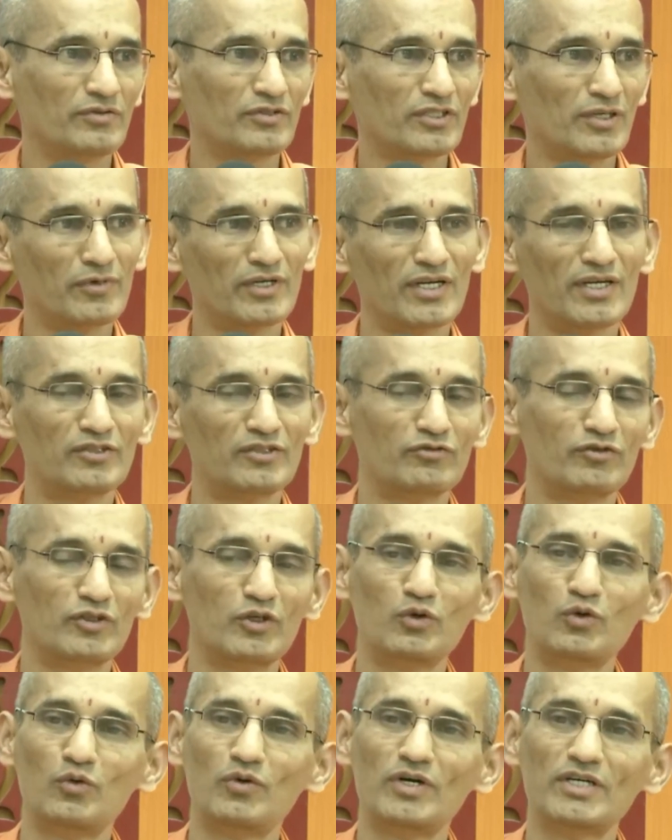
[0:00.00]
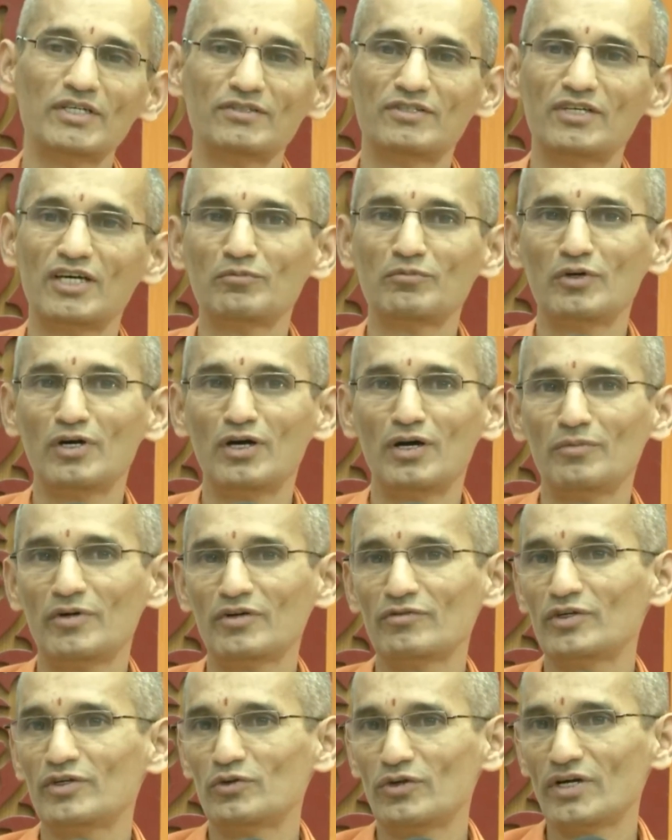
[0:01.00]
Sometimes we know what is dharma, but we